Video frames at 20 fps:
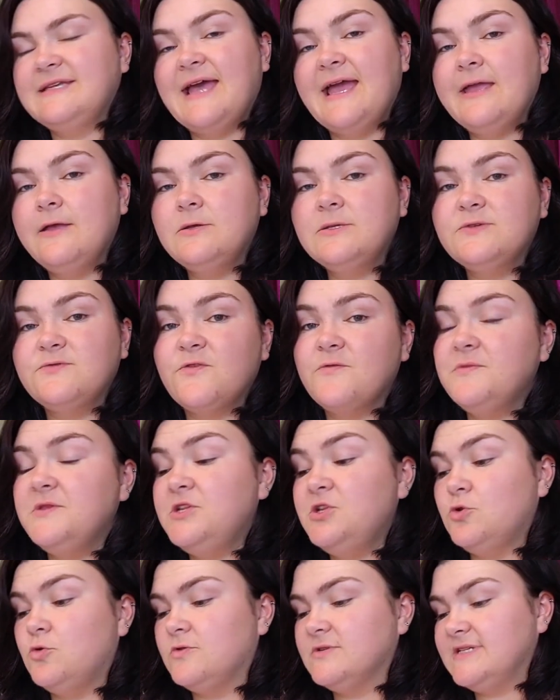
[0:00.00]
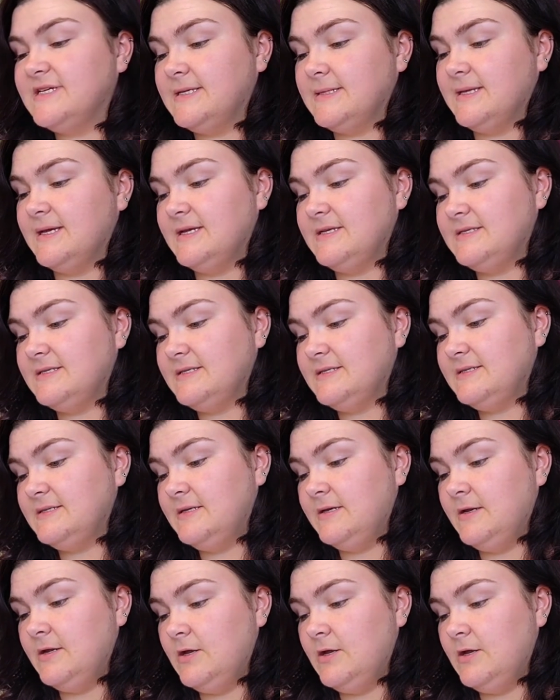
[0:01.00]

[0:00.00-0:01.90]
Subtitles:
Tales from the Naughty List.